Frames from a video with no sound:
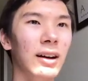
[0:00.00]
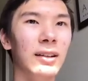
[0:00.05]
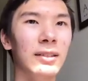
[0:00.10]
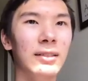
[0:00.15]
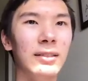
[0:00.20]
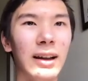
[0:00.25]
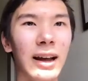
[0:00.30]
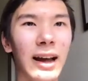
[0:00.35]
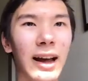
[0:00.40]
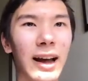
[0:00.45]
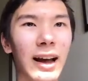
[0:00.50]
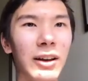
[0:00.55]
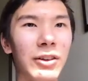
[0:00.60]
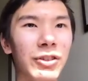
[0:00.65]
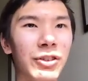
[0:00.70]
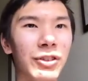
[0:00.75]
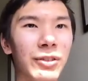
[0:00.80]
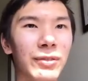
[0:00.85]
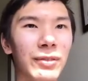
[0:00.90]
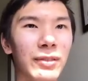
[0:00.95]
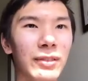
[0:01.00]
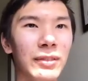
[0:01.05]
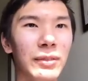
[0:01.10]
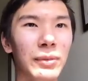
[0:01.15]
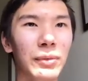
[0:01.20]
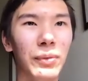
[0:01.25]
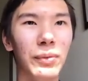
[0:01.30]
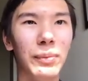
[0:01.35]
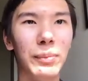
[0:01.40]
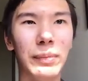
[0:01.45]
hash
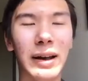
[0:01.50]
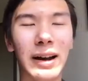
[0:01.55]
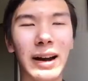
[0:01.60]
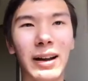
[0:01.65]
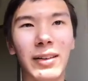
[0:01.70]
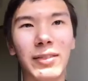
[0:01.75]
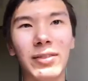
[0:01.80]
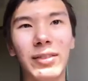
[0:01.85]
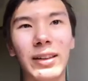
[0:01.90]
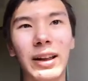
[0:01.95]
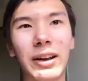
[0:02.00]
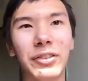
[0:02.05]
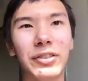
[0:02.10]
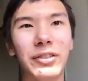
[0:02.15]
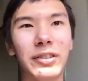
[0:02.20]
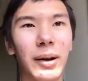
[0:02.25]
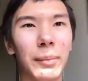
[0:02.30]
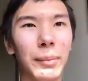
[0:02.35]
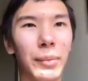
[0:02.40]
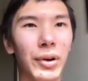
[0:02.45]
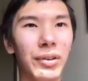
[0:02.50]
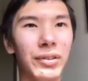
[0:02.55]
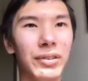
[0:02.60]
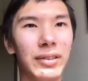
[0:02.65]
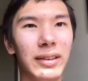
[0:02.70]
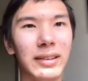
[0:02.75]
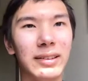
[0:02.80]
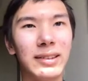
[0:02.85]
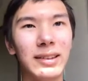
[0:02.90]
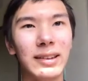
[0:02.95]
made out of letters and numbers,
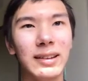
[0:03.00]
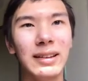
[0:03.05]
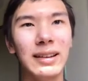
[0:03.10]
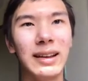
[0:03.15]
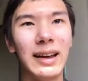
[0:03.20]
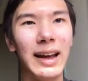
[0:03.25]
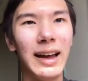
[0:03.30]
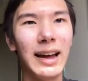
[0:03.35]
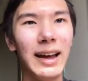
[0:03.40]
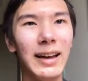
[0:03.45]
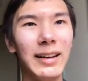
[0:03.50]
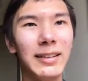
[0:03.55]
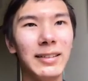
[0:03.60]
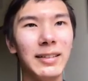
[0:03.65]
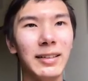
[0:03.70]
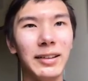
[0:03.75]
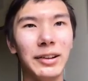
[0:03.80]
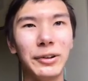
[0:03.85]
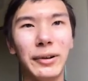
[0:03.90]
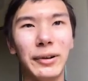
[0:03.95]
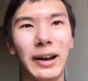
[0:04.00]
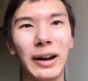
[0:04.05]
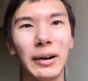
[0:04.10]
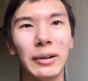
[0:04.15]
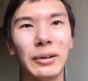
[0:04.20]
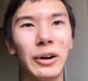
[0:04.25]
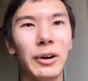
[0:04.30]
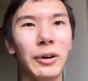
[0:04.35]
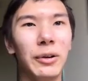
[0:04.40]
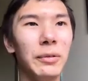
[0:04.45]
this head, a little
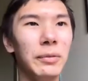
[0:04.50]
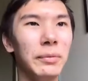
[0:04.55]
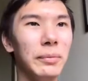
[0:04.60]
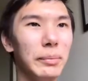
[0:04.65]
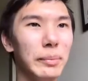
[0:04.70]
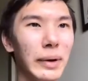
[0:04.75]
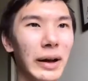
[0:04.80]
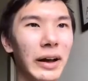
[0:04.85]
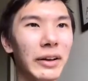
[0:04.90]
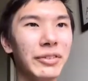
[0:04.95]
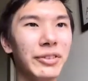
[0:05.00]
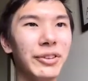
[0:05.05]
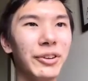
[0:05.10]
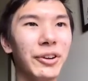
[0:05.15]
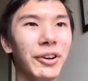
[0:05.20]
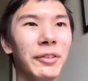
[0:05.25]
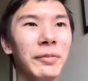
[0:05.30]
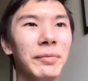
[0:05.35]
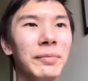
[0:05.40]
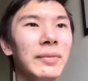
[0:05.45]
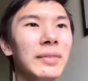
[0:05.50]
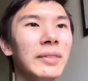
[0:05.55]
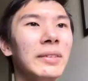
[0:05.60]
arrow, master.